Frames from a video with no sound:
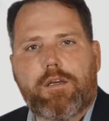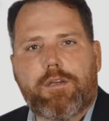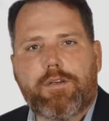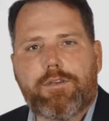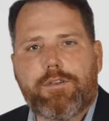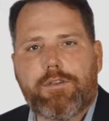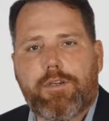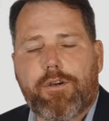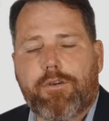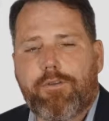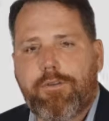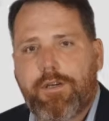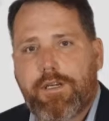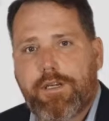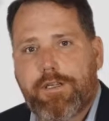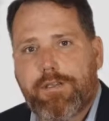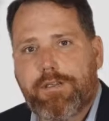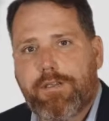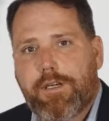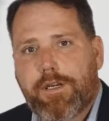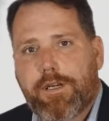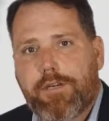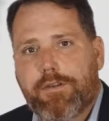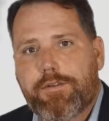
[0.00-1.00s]
So
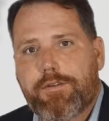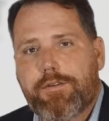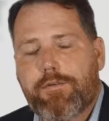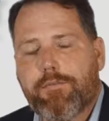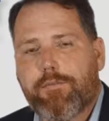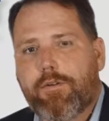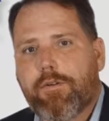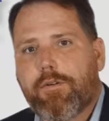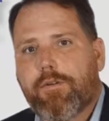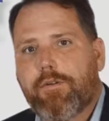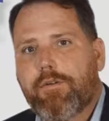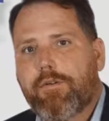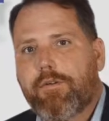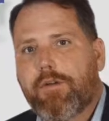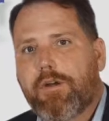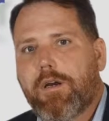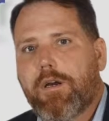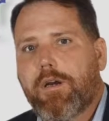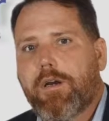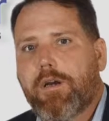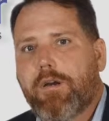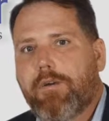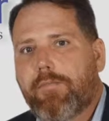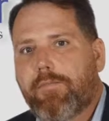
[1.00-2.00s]
each customer
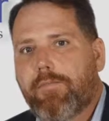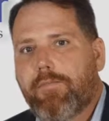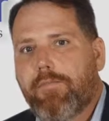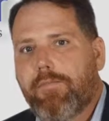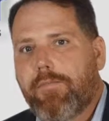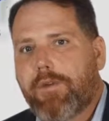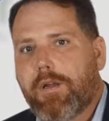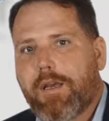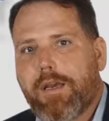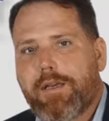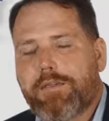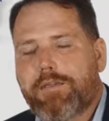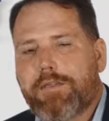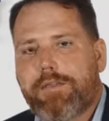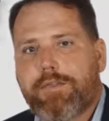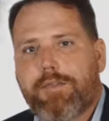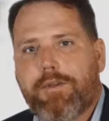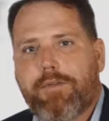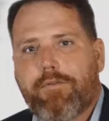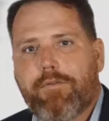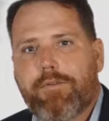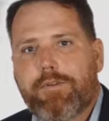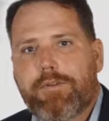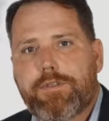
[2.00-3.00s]
has a
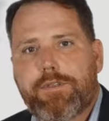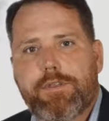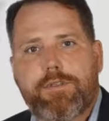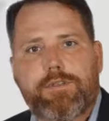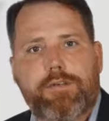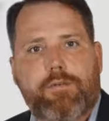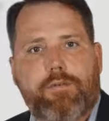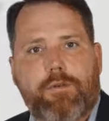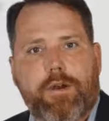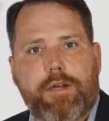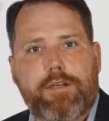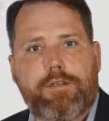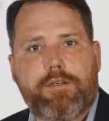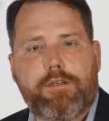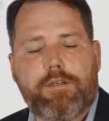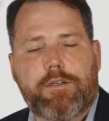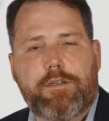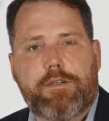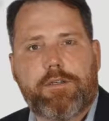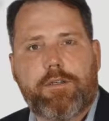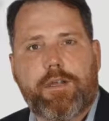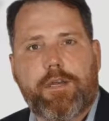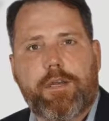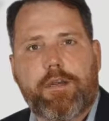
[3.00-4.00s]
different
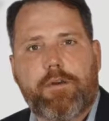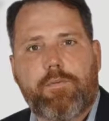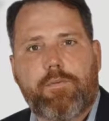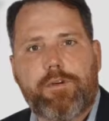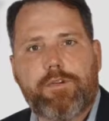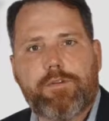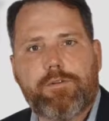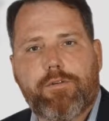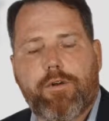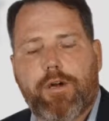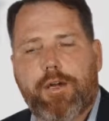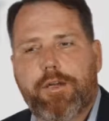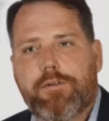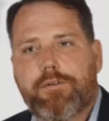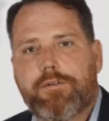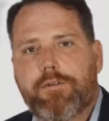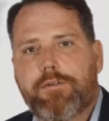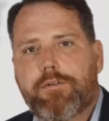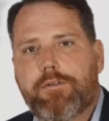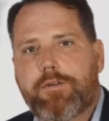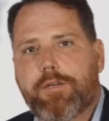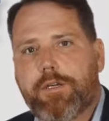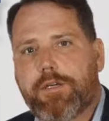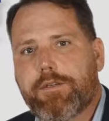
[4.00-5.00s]
situation, and we try
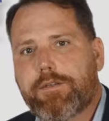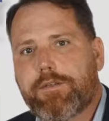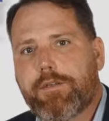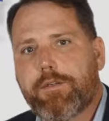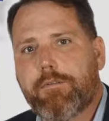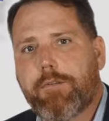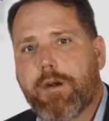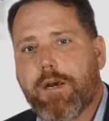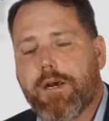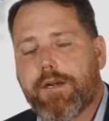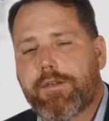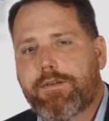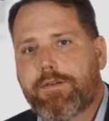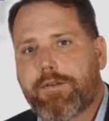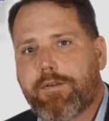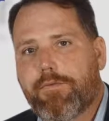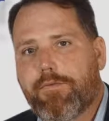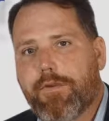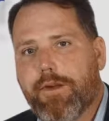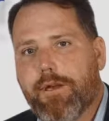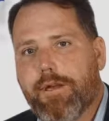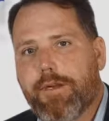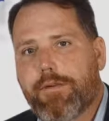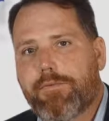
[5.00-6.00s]
to customize the
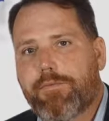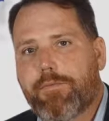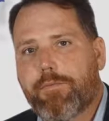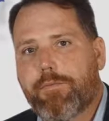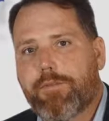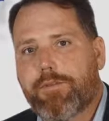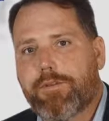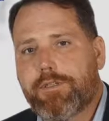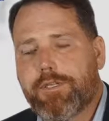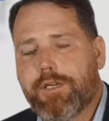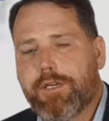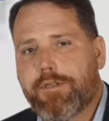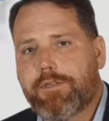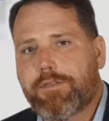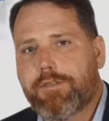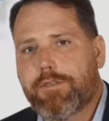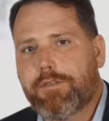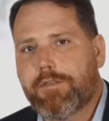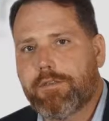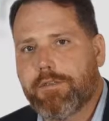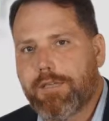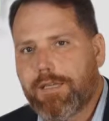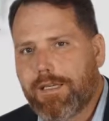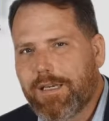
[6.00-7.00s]
financial
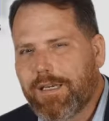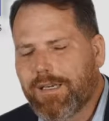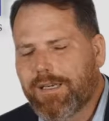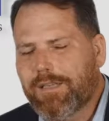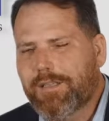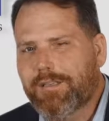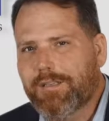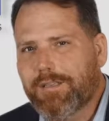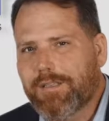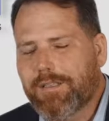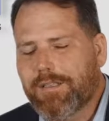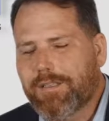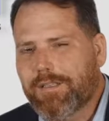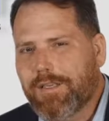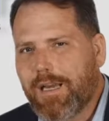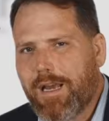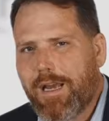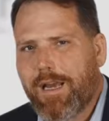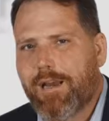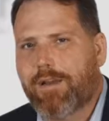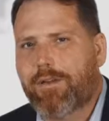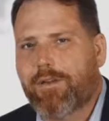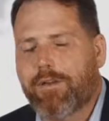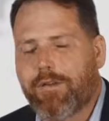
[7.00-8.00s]
projection to get it just as
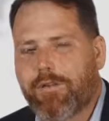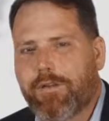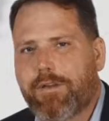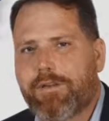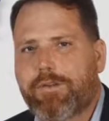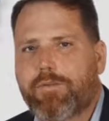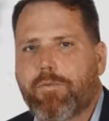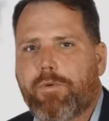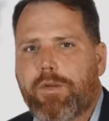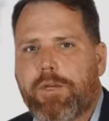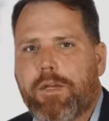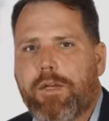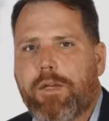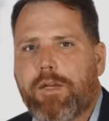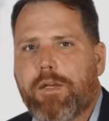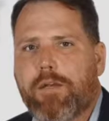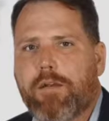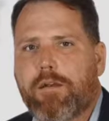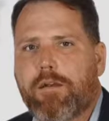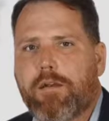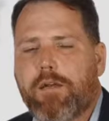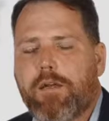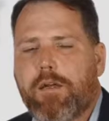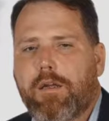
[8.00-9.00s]
accurate as we
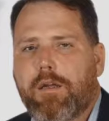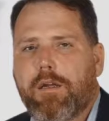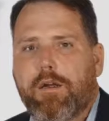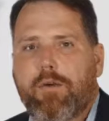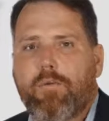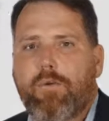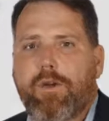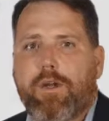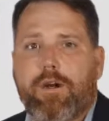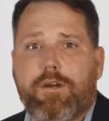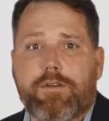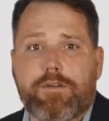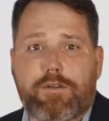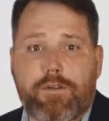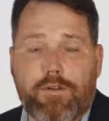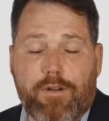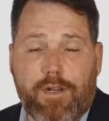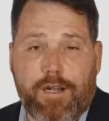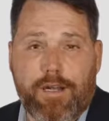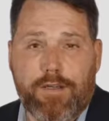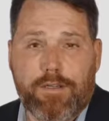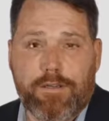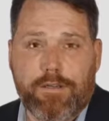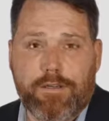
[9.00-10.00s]
can. We also
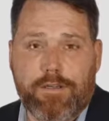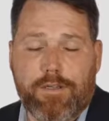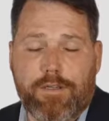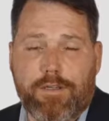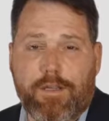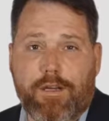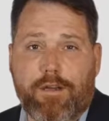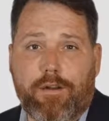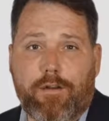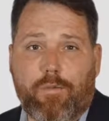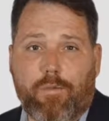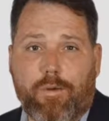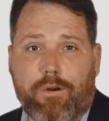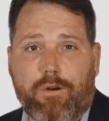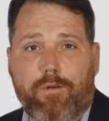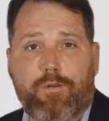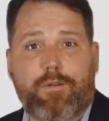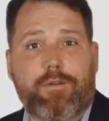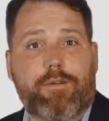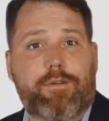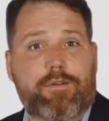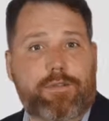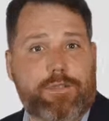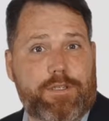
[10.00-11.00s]
like to sit down and work
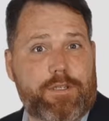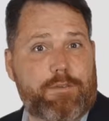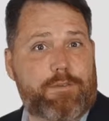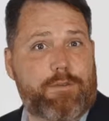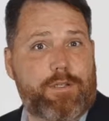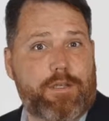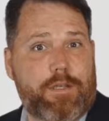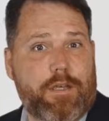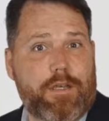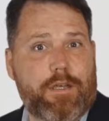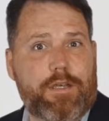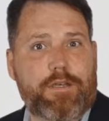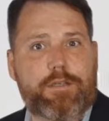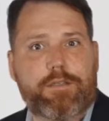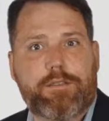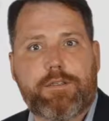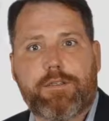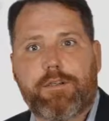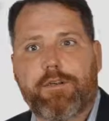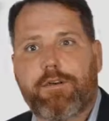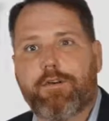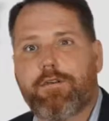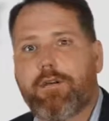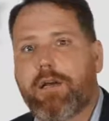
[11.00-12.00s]
with your CPA.
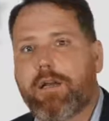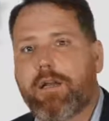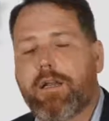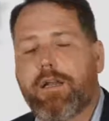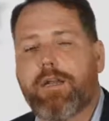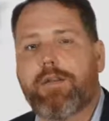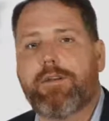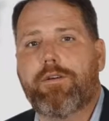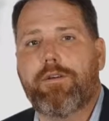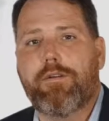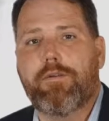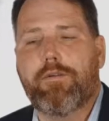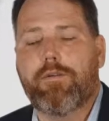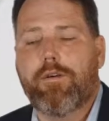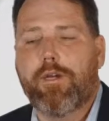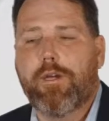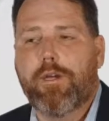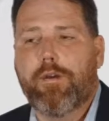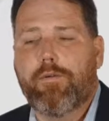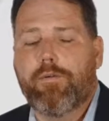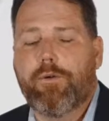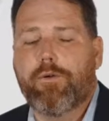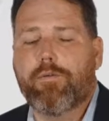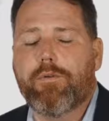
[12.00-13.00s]
So
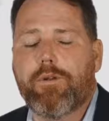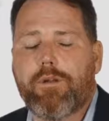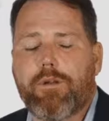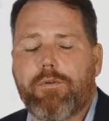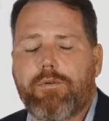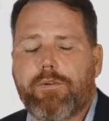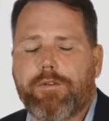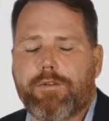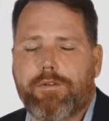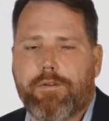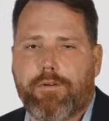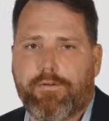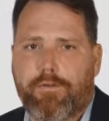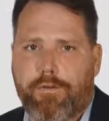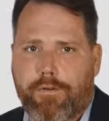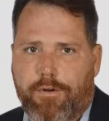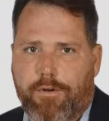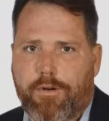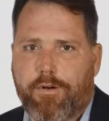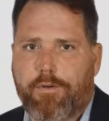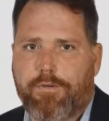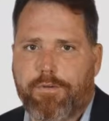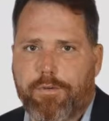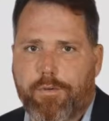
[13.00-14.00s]
we really want you to feel
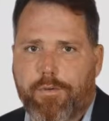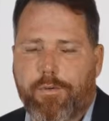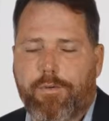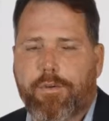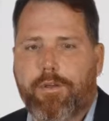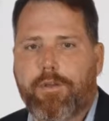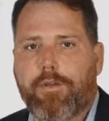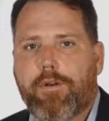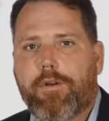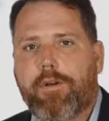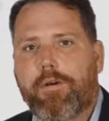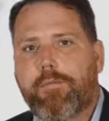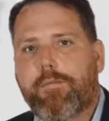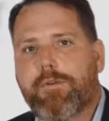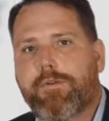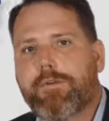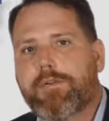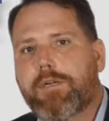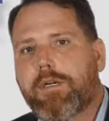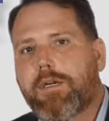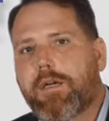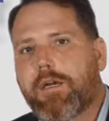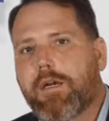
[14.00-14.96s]
comfortable with the numbers.